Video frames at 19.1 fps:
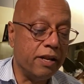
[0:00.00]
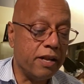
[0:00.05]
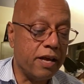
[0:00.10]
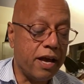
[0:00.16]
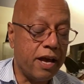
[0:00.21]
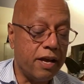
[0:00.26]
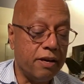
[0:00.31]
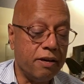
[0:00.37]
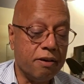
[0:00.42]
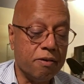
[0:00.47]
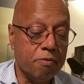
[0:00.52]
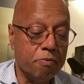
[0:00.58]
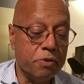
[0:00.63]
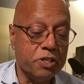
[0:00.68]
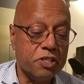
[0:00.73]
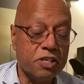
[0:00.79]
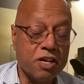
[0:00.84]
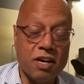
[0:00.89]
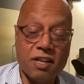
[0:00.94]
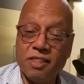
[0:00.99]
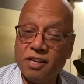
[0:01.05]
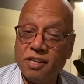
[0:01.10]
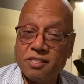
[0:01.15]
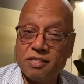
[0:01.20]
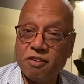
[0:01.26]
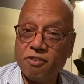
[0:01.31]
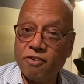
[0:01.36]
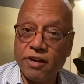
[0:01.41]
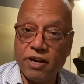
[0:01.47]
end, which I think is
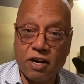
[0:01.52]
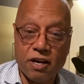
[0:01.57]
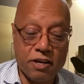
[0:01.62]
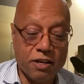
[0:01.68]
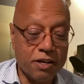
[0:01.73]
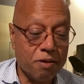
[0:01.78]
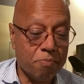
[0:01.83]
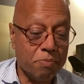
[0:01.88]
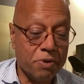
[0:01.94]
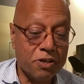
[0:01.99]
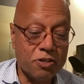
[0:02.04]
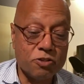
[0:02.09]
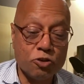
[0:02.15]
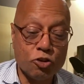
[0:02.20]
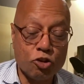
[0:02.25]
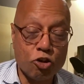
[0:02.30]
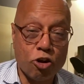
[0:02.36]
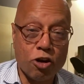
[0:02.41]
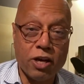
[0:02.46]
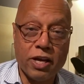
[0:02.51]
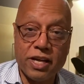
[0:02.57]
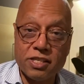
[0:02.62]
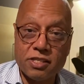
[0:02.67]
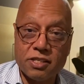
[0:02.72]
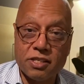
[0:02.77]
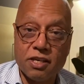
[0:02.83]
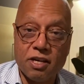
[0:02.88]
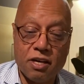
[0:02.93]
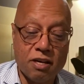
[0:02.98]
a great idea because chocolate and
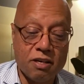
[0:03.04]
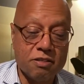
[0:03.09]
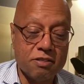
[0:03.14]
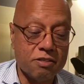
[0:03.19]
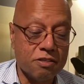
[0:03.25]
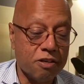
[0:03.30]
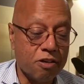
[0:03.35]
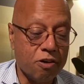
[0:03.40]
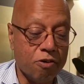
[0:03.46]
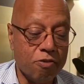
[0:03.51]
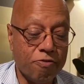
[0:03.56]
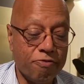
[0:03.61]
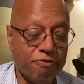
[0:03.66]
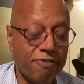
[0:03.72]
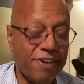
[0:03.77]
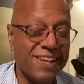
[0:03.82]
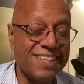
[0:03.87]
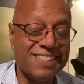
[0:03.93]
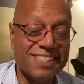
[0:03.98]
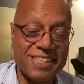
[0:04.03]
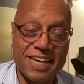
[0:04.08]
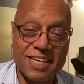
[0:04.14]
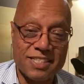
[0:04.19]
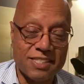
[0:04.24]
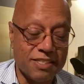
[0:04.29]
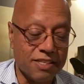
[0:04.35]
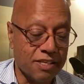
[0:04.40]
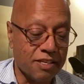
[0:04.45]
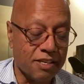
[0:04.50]
cigars go
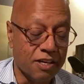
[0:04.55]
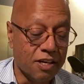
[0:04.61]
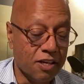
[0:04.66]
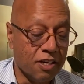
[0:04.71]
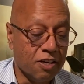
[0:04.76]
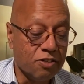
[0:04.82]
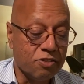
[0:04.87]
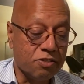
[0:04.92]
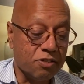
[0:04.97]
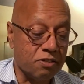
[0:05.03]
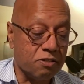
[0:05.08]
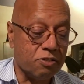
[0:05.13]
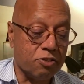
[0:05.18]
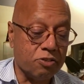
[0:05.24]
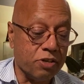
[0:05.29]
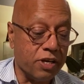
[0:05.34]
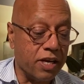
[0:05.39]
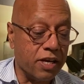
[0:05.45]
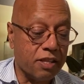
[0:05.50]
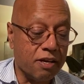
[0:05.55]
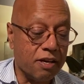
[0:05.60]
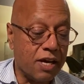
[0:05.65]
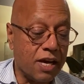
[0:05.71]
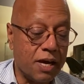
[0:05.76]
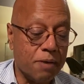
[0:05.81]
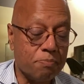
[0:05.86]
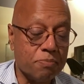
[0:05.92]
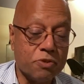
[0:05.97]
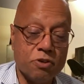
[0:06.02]
fantastic together.
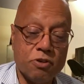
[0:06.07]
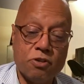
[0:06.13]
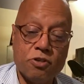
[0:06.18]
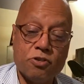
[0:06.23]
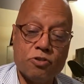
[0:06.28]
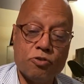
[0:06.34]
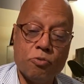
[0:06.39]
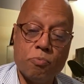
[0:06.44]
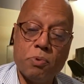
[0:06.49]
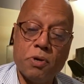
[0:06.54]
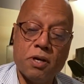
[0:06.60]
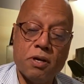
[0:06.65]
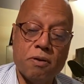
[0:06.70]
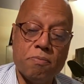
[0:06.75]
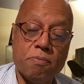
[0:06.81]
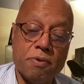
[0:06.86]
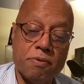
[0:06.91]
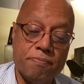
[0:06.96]
Absolutely superb.